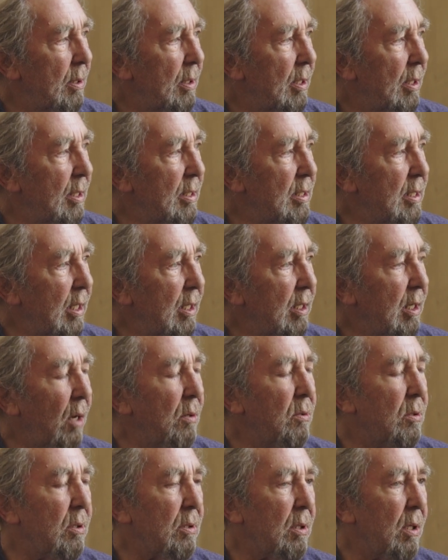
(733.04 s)
let's see,
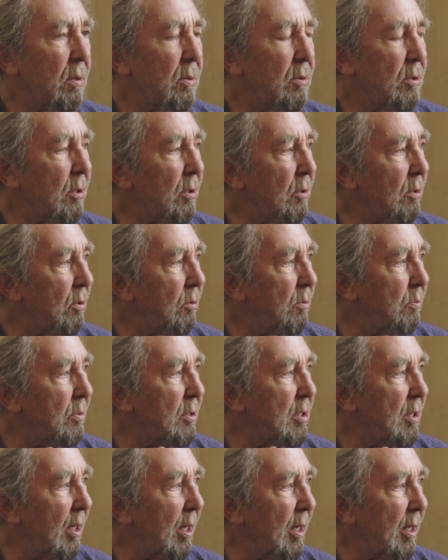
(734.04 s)
counterculture
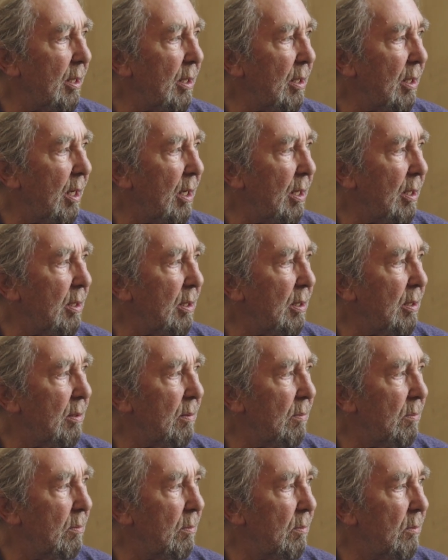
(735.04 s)
groups like
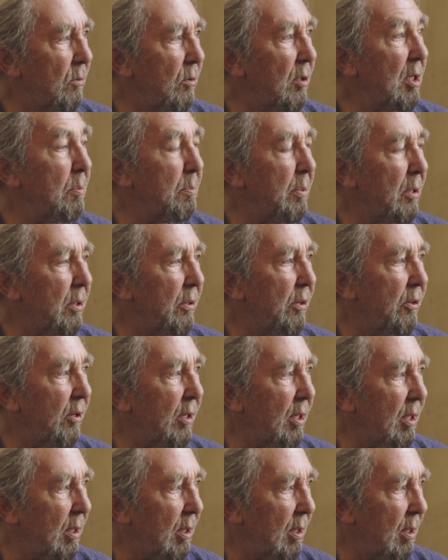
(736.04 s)

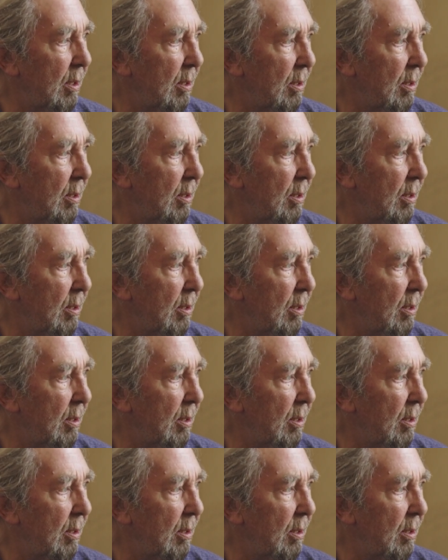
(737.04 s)
Rebirthing,